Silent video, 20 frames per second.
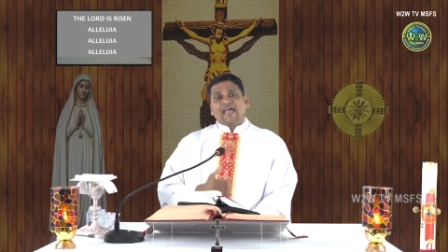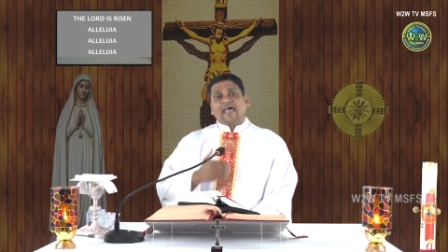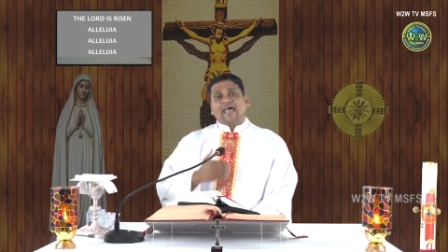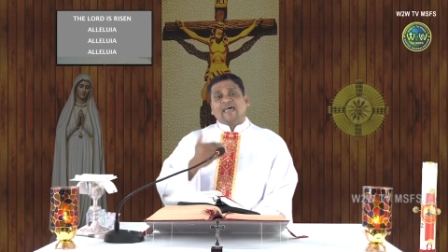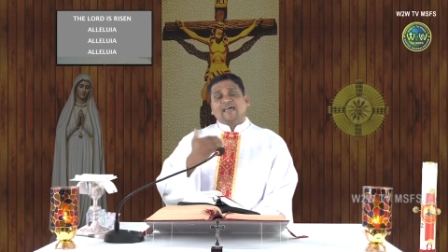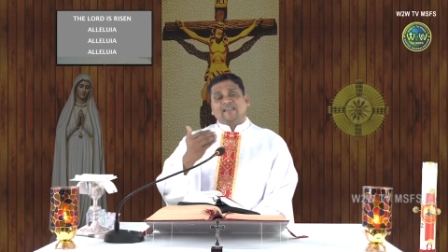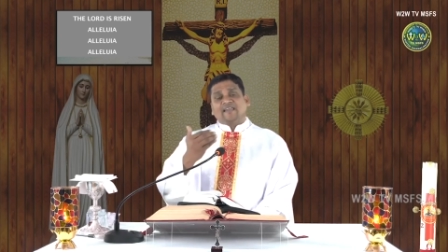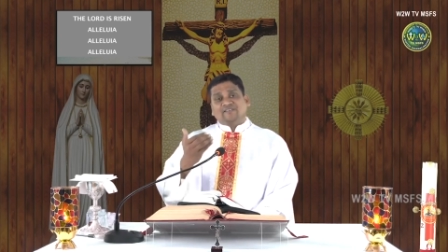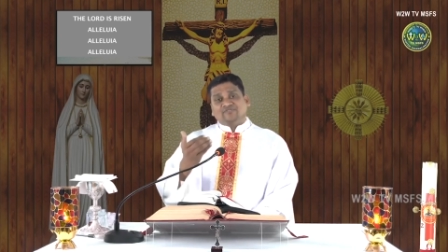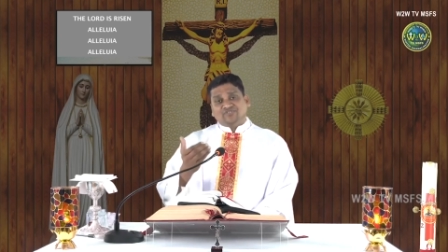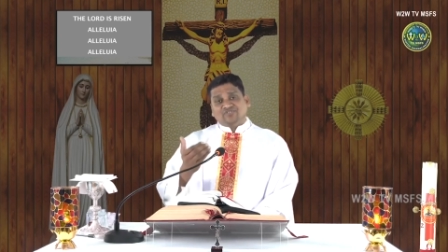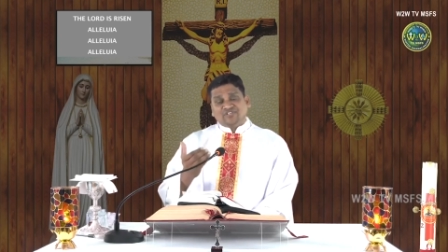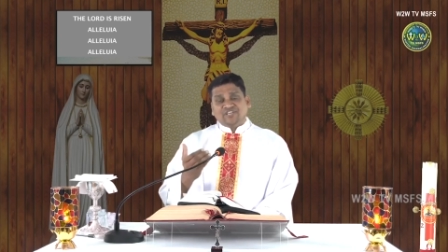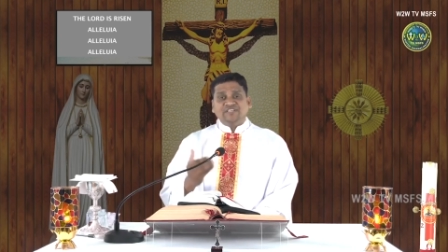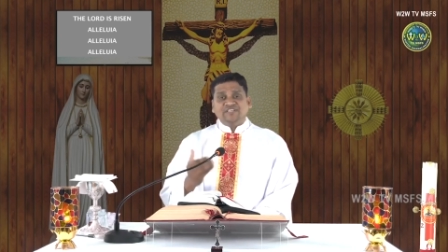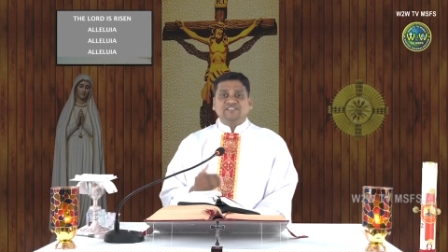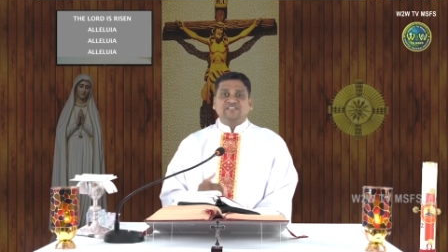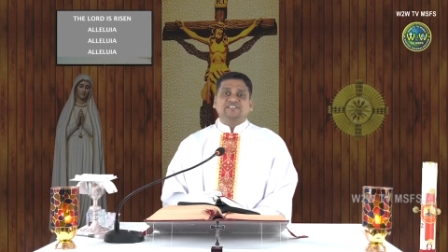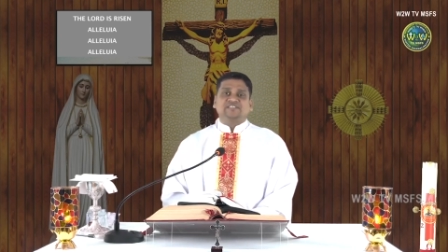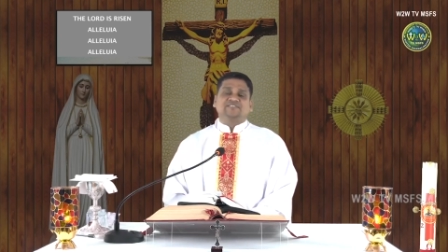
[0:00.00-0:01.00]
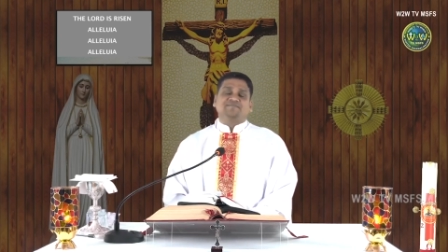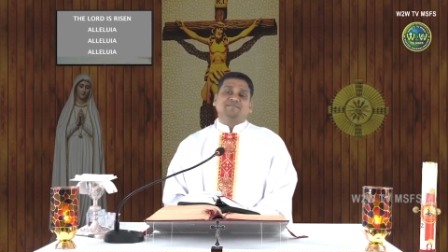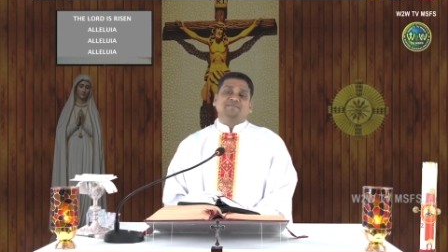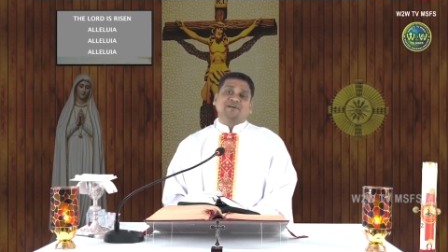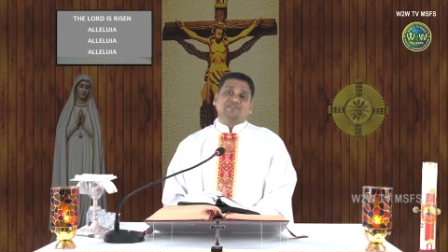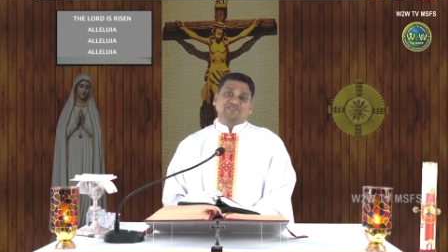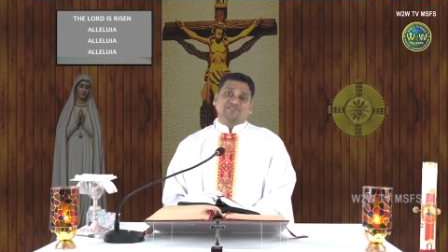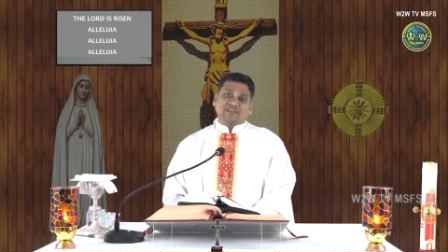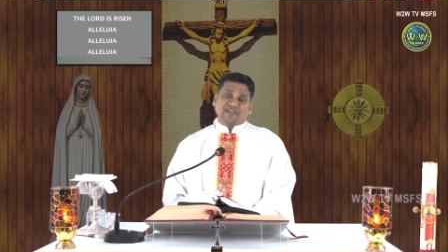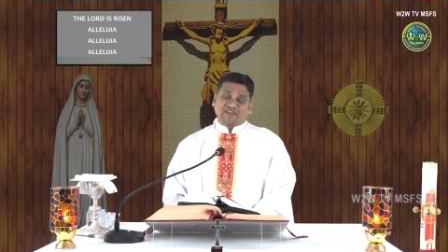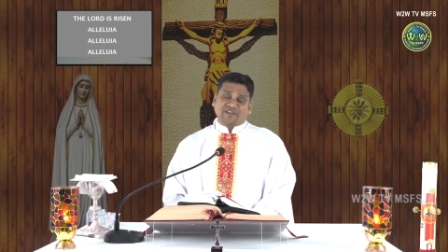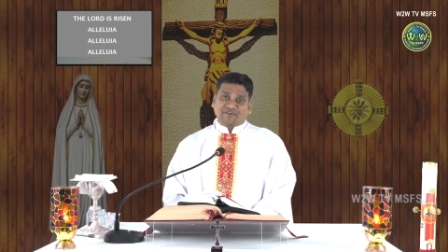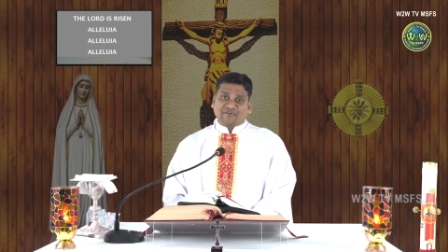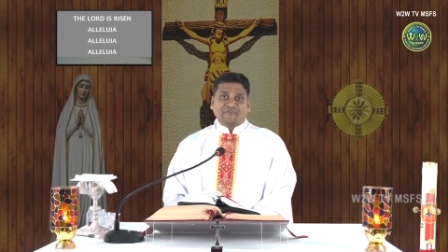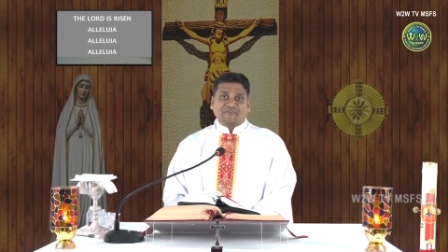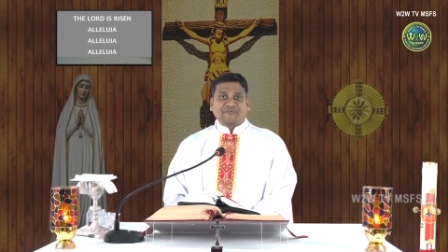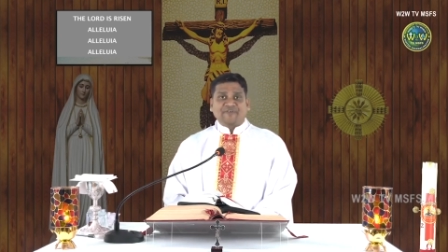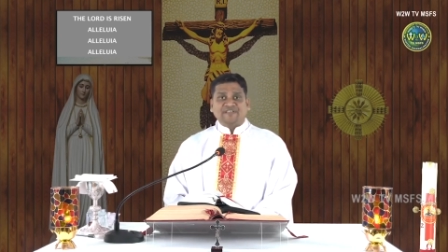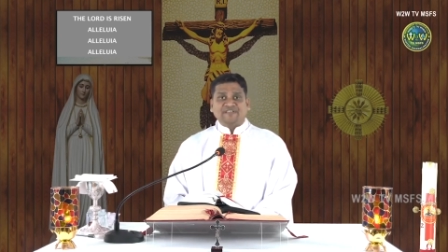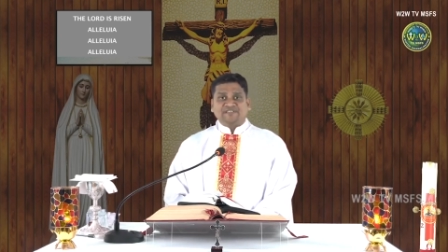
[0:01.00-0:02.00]
and Jesus must
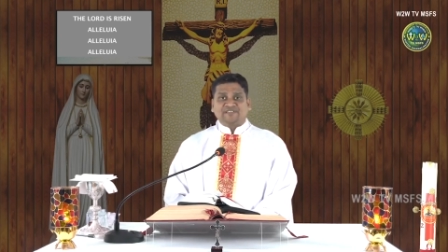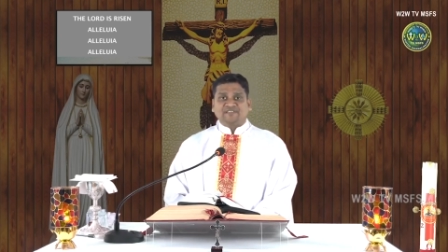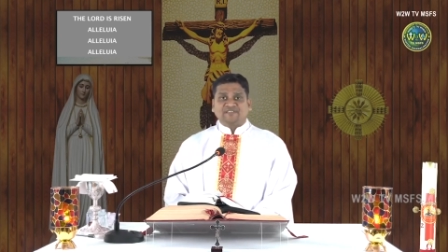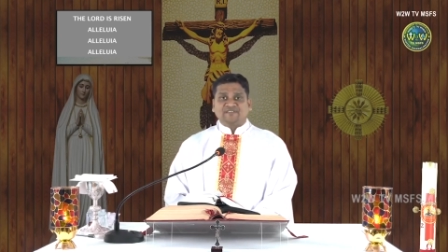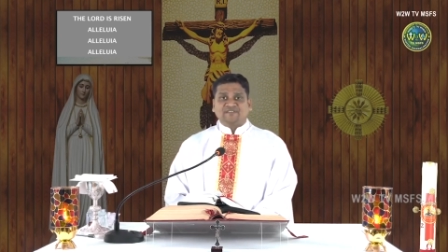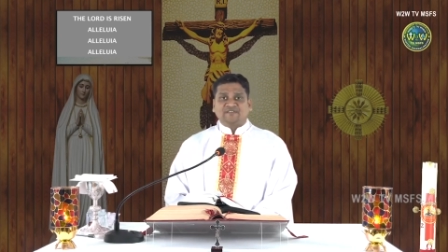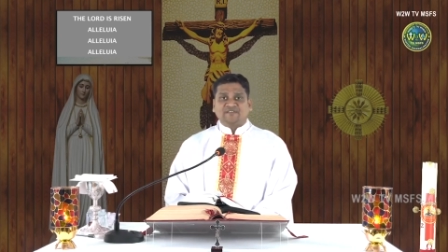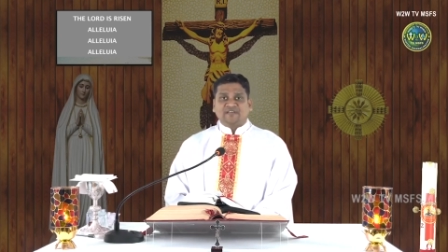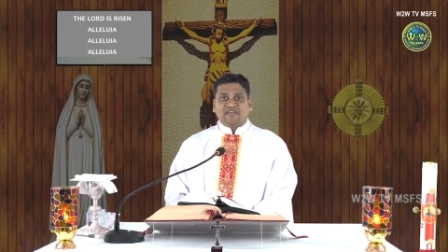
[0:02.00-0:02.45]
increase.